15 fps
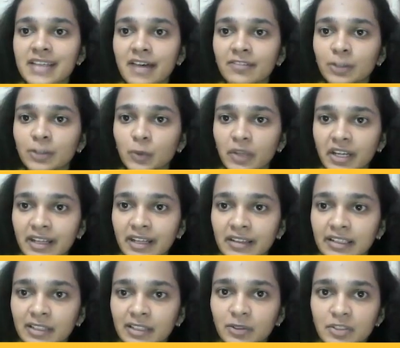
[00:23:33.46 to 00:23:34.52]
have a look at an
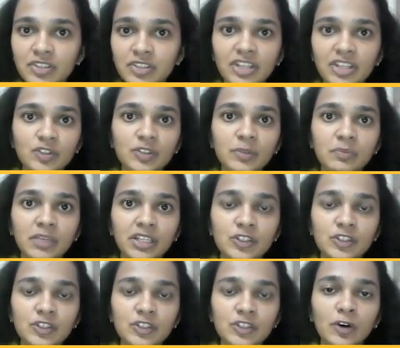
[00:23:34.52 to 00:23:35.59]
illustration
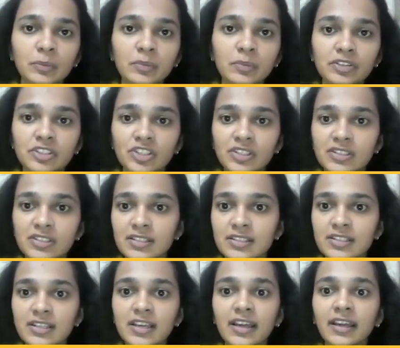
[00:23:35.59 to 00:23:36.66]
based on
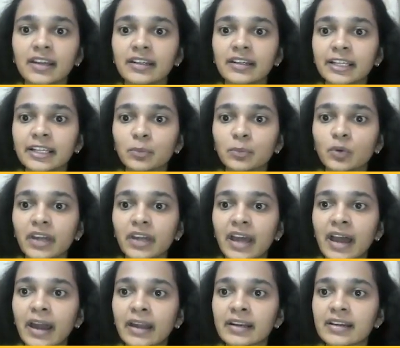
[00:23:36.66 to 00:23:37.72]
purchases daybook
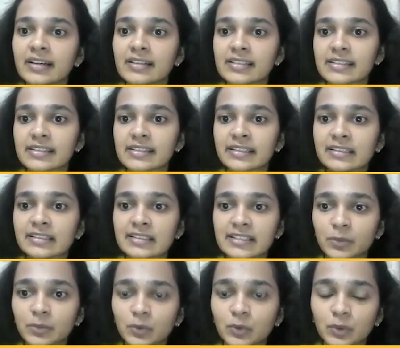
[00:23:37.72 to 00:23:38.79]
and sales
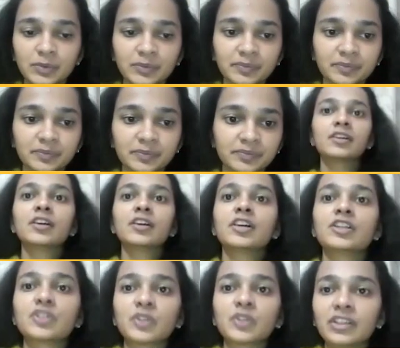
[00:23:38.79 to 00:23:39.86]
daybook.
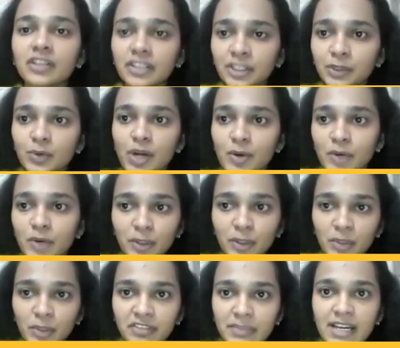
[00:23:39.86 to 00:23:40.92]
So here you are going to
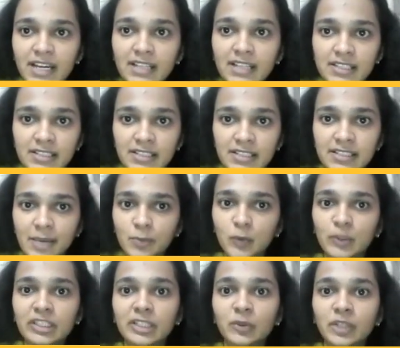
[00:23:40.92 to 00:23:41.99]
give me answers. I'm
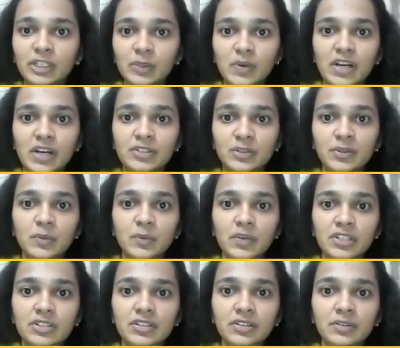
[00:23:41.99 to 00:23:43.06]
only going to ask you the
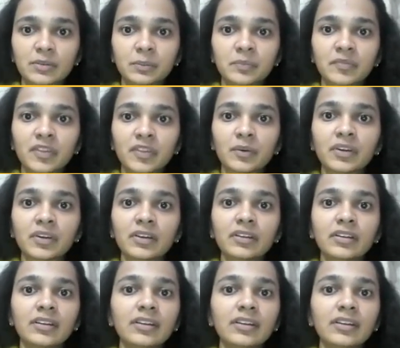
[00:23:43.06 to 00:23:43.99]
question. Okay.